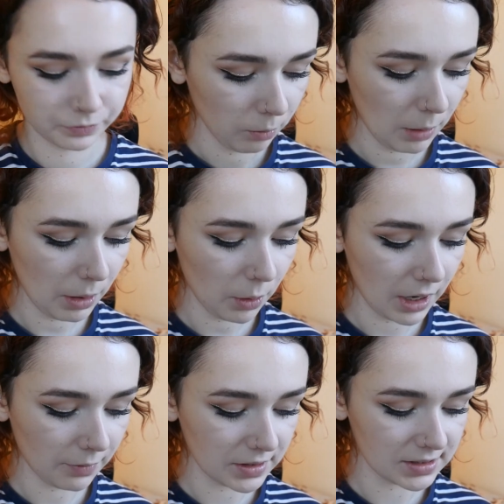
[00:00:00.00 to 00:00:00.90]
Maybe I won't
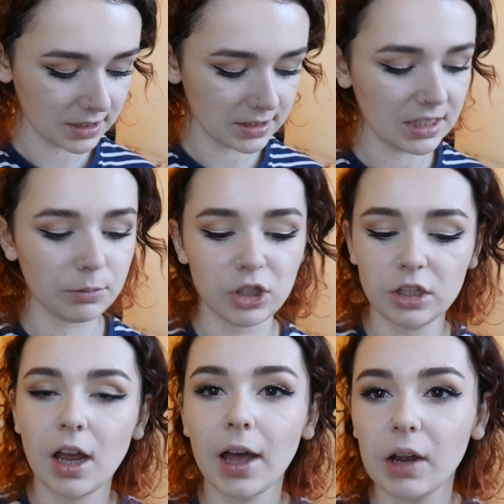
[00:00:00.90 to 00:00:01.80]
have this as a deep
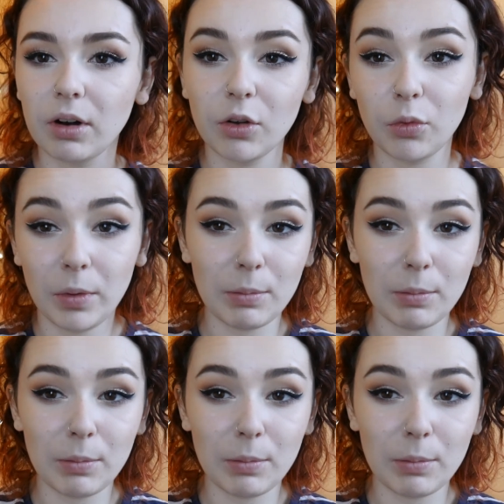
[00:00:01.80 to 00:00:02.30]
chit-chat get ready with me.